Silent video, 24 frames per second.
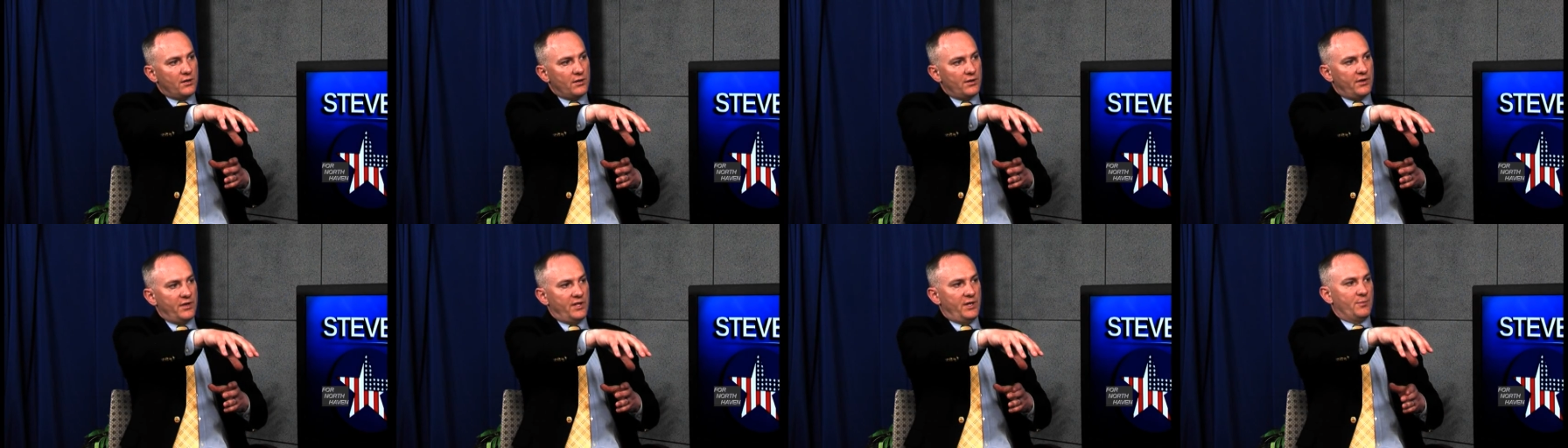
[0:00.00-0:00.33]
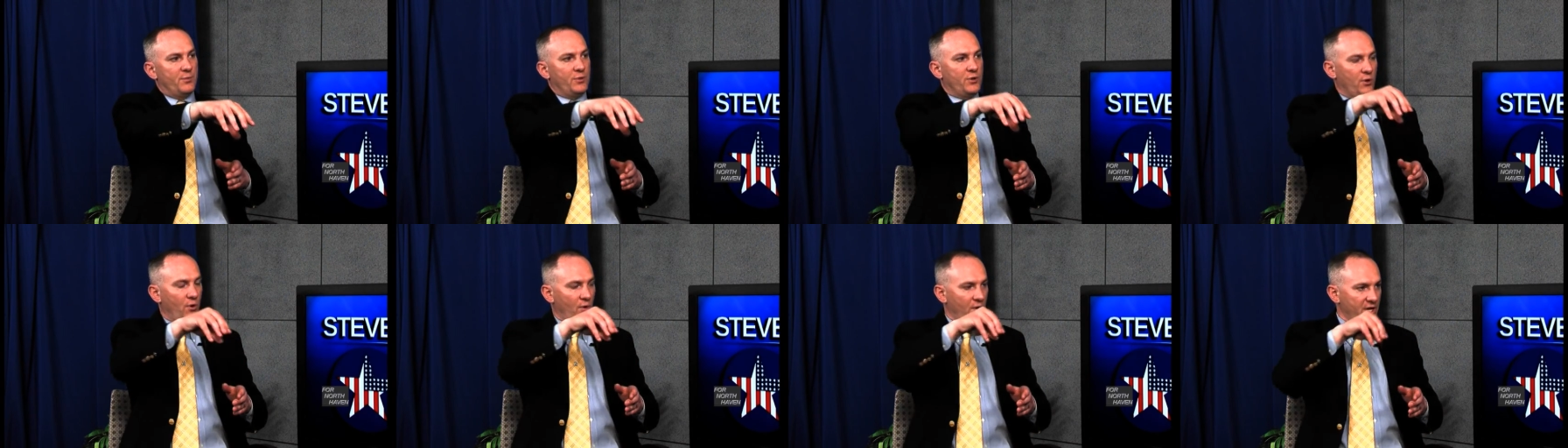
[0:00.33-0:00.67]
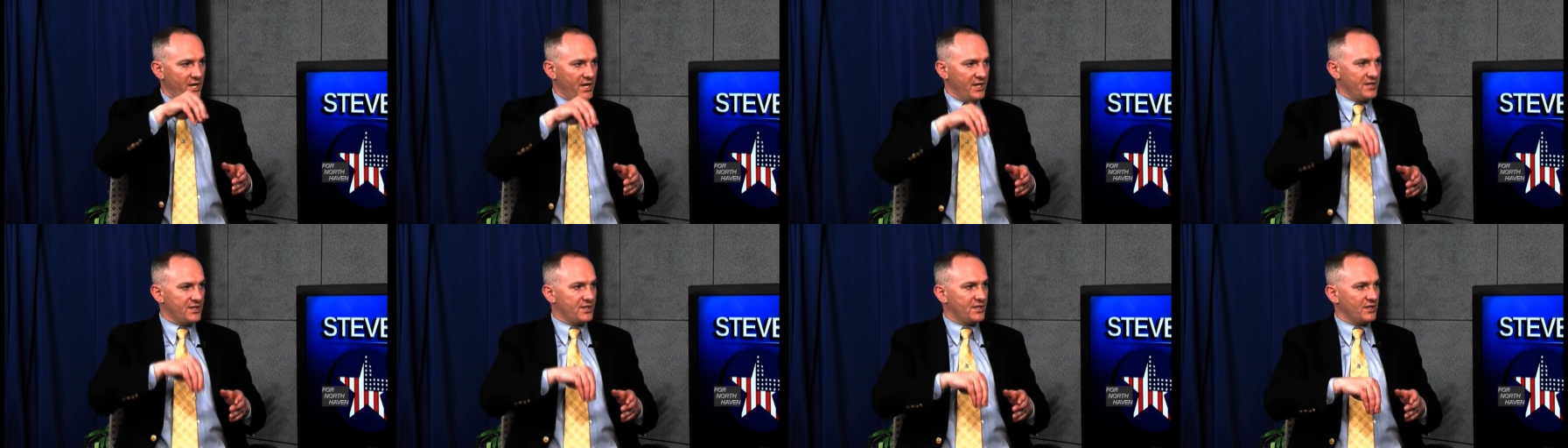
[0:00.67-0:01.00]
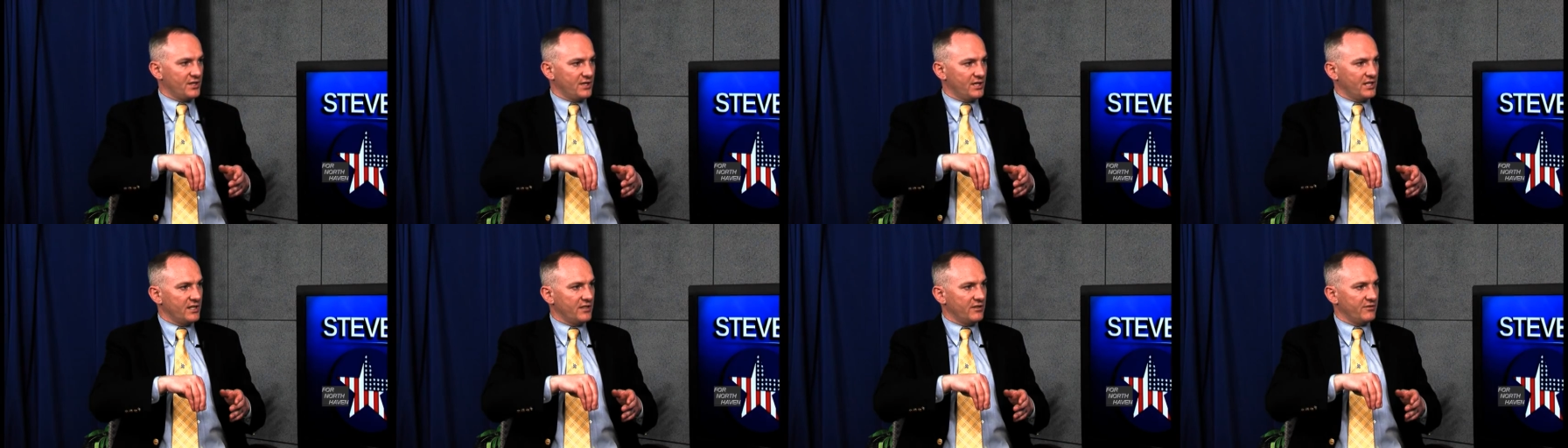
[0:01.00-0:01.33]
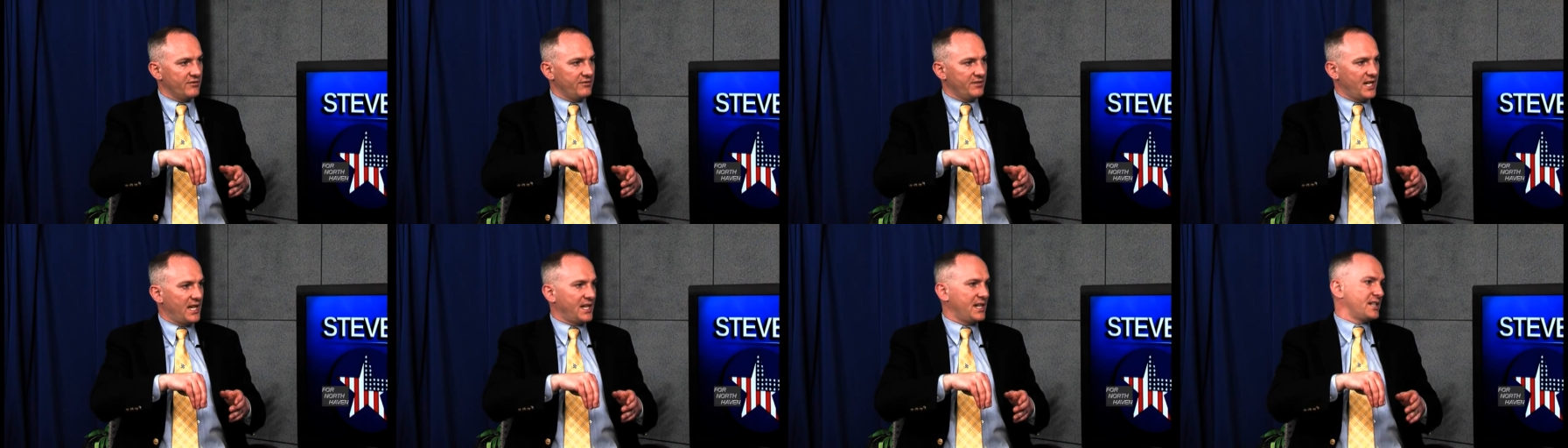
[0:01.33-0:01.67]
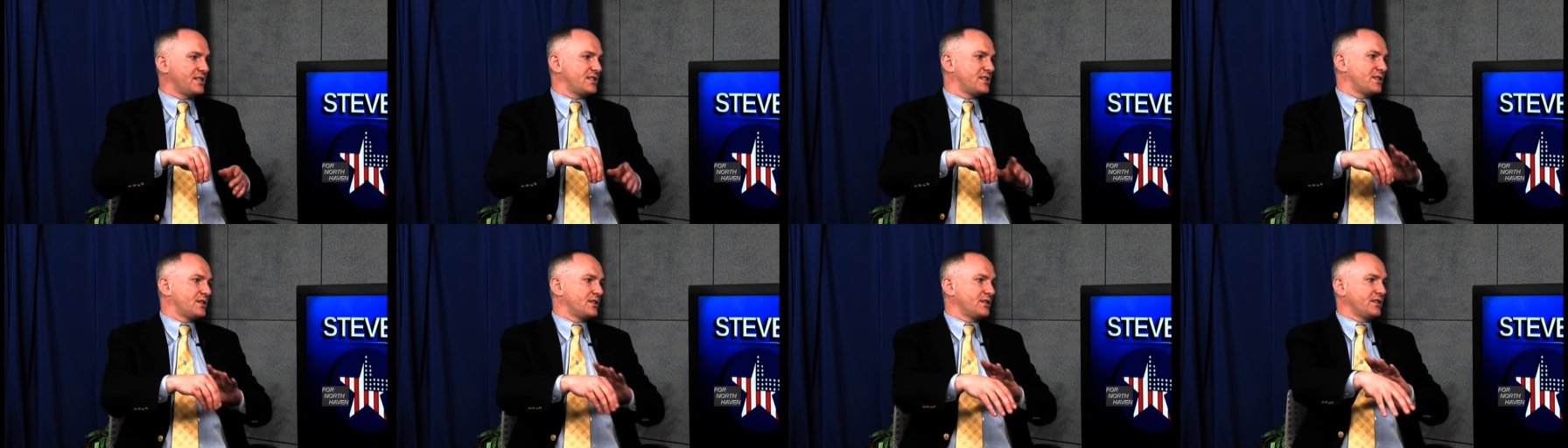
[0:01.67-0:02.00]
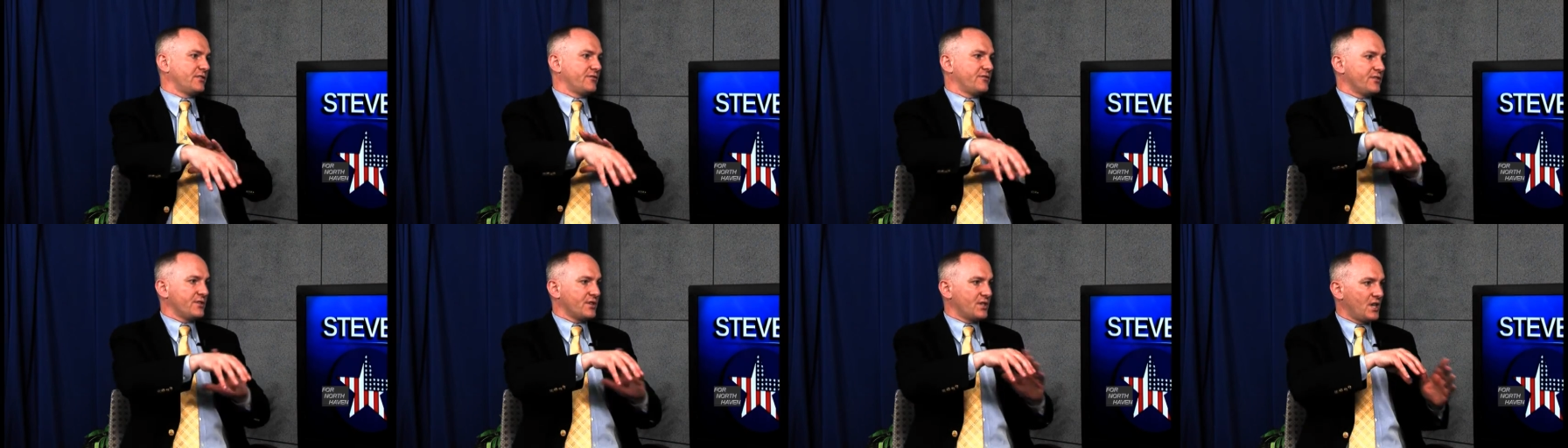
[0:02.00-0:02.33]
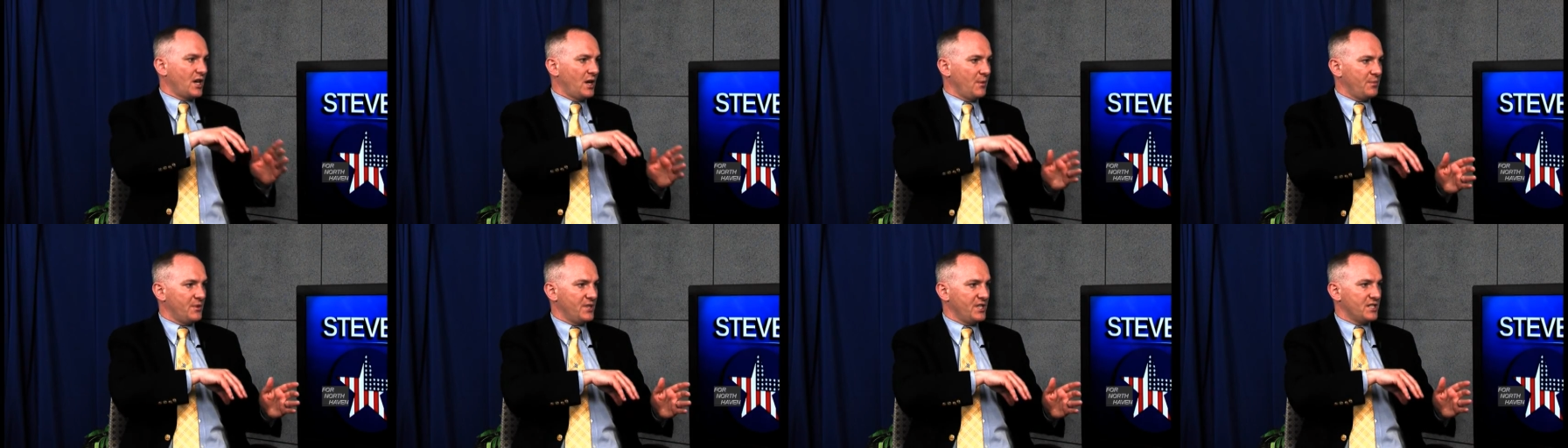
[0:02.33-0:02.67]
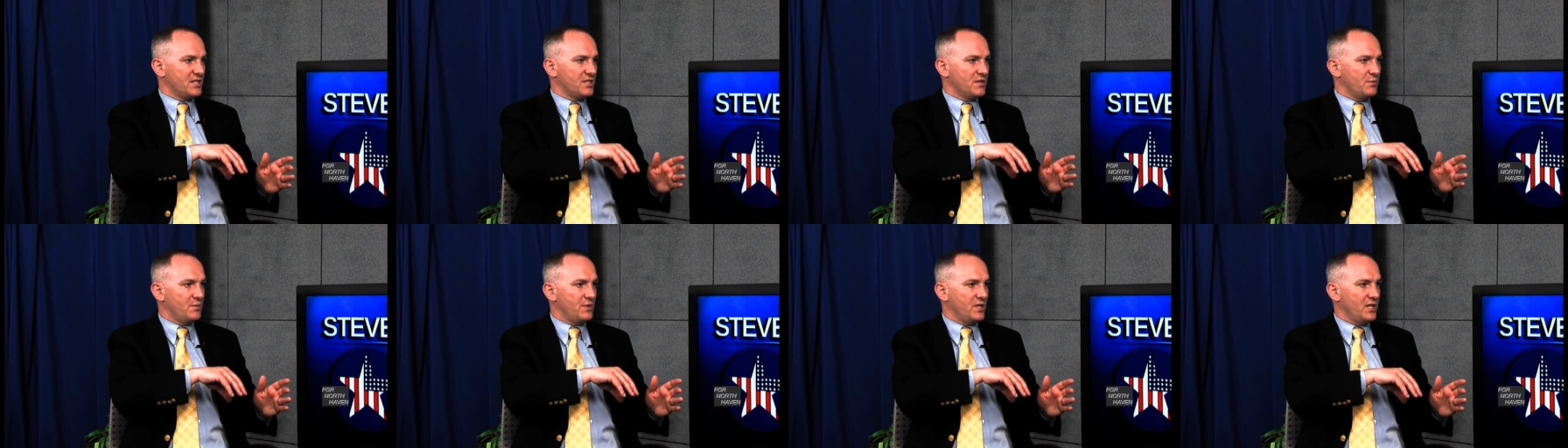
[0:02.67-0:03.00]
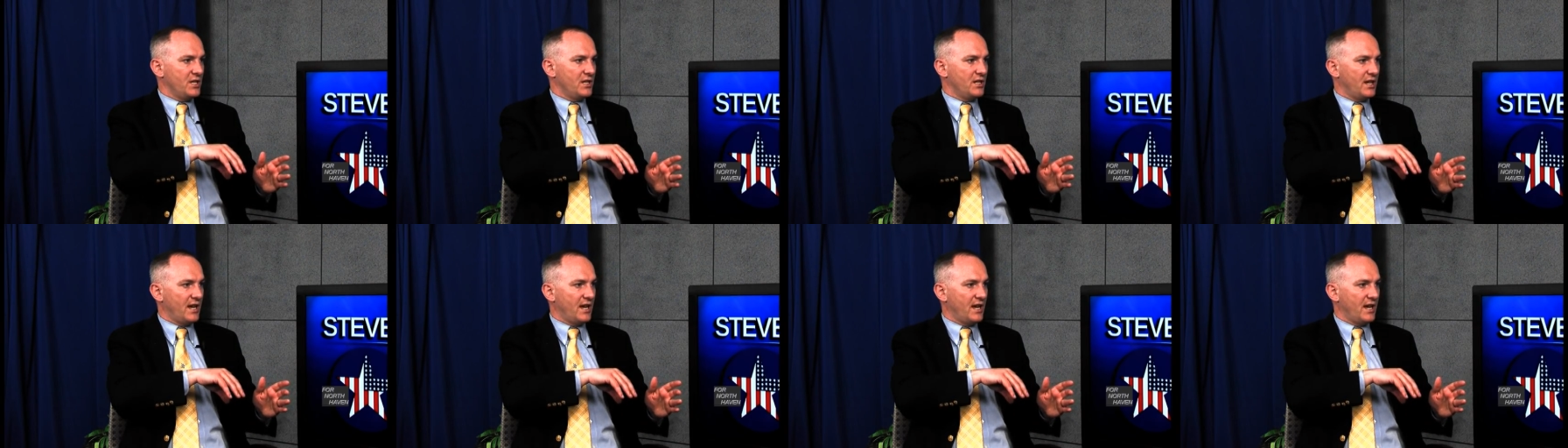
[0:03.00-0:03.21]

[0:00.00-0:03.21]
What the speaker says: the employees to live, not necessarily for the companies to be.